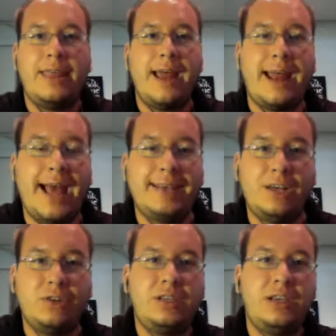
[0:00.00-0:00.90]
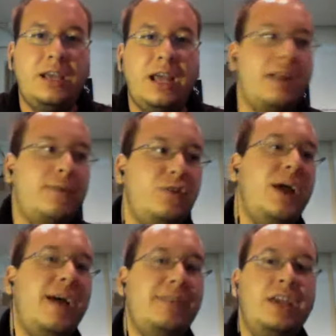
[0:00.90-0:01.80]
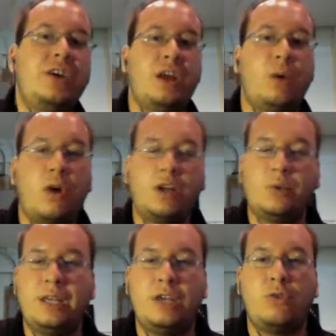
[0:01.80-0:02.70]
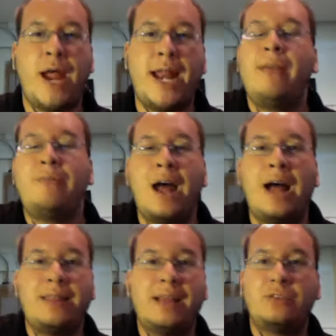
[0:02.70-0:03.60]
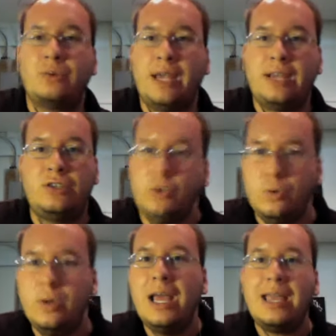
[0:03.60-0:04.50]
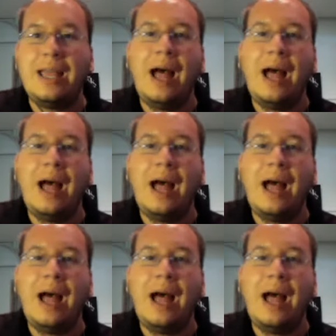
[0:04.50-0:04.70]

that has LTE, and if you have a carrier that works with it, great. If not, that's okay too.